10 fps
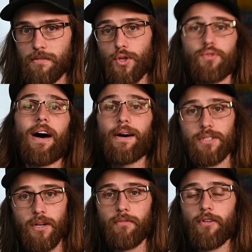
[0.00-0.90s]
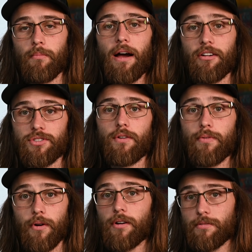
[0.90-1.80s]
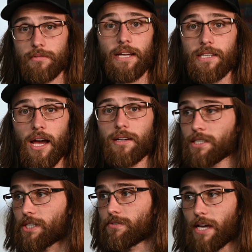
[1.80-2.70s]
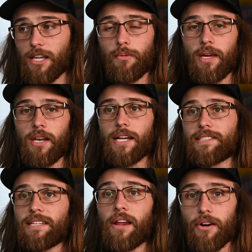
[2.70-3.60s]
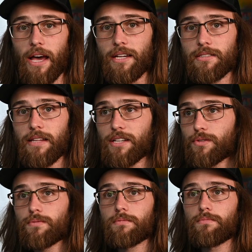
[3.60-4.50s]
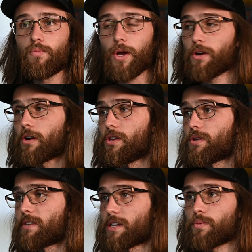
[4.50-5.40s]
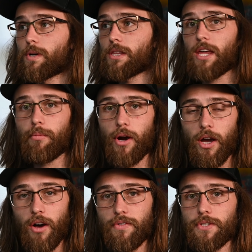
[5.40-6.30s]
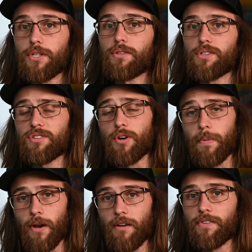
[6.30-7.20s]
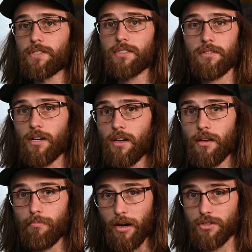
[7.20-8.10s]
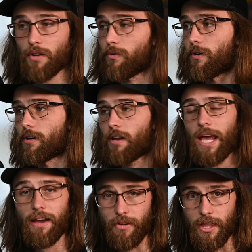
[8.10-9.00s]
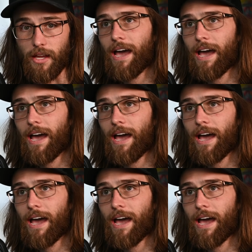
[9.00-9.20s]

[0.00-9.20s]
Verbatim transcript: Those files come from Microsoft Word, .doc stands for document. It's standardized. That's what you're gonna use. That's what LibreOffice uses, OpenOffice, uh, Microsoft Word, everything.